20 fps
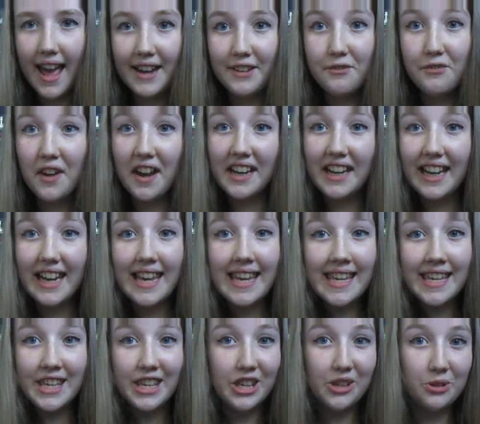And finally,
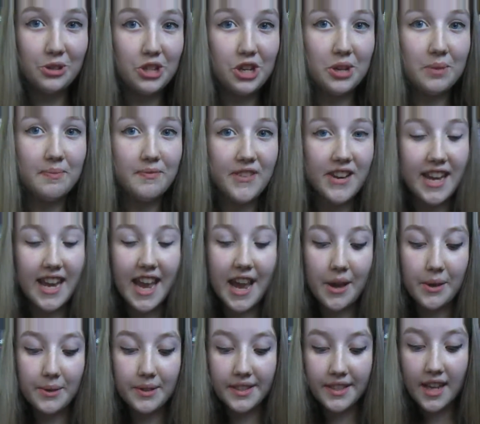YouTube
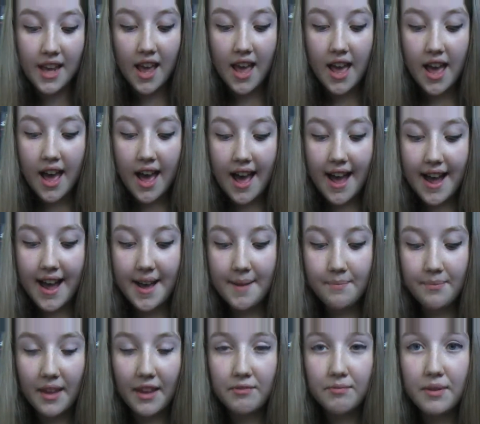videos.
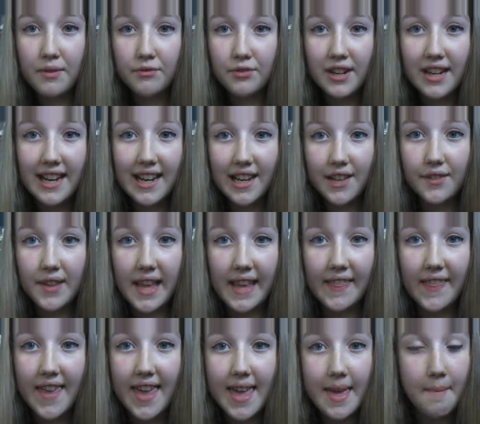I've been really loving
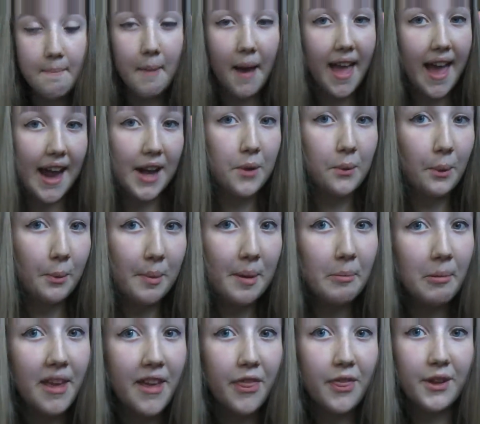the biannual
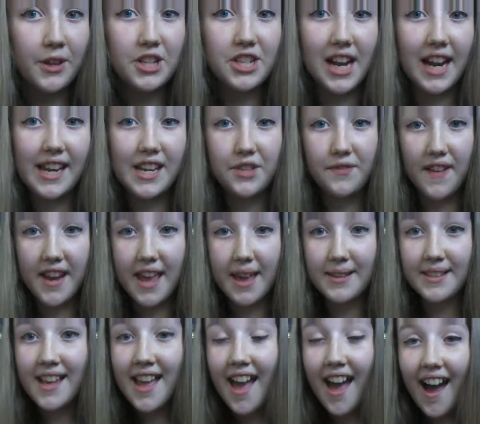Bibliothon challenge
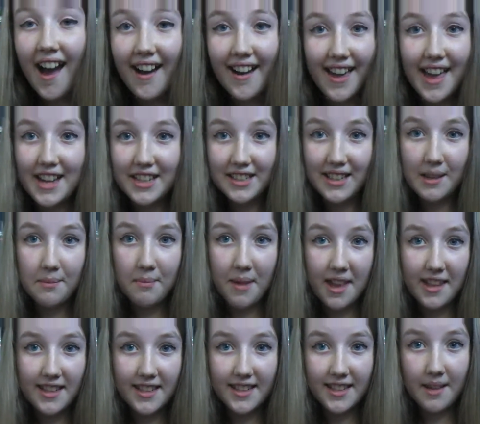videos. I actually
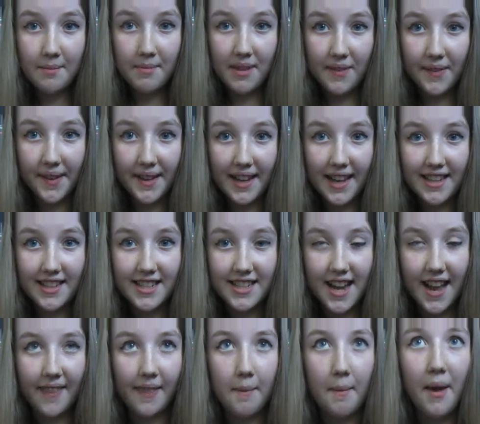made some, if you'd like to
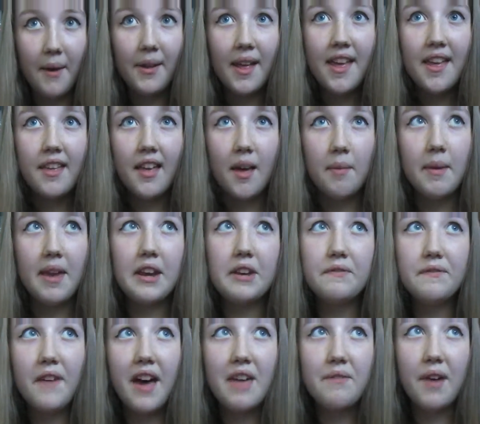check them out. I made
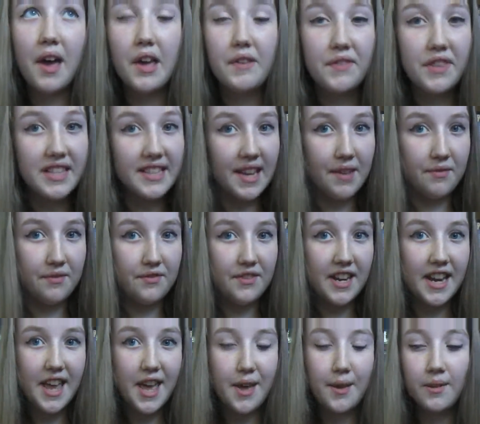5 out of the 7
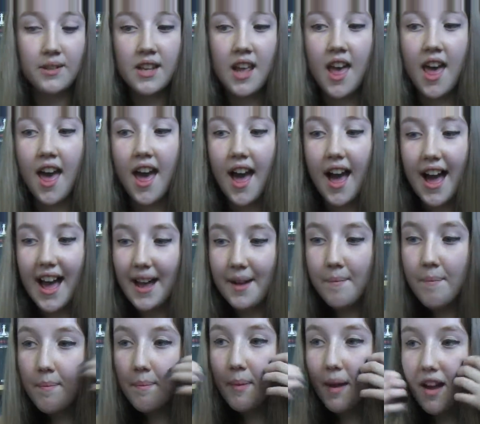videos,
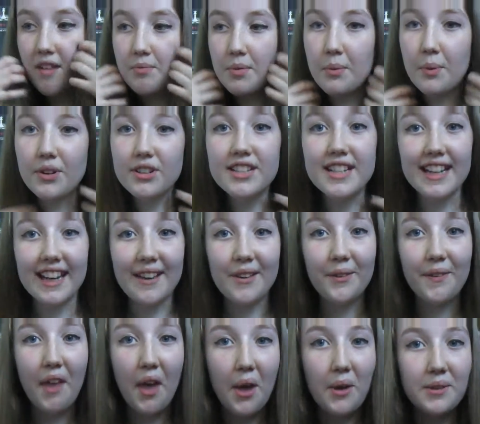but I've been watching like all
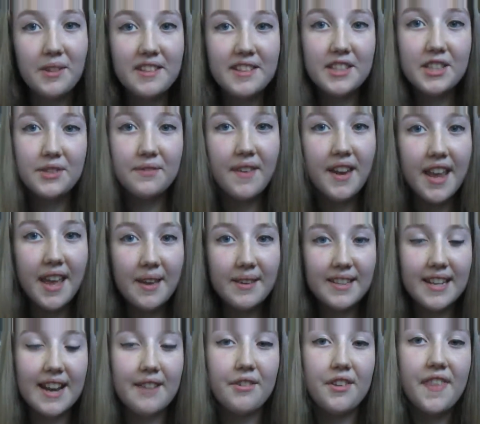the hosts' videos
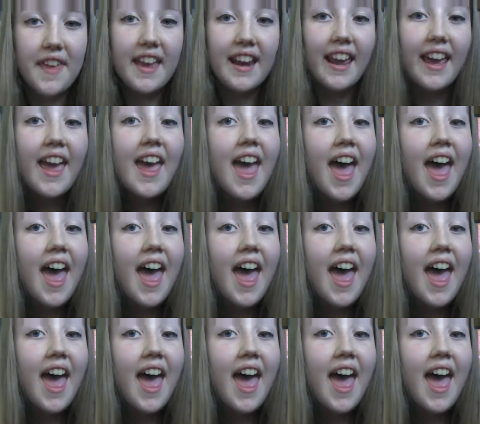and everything, like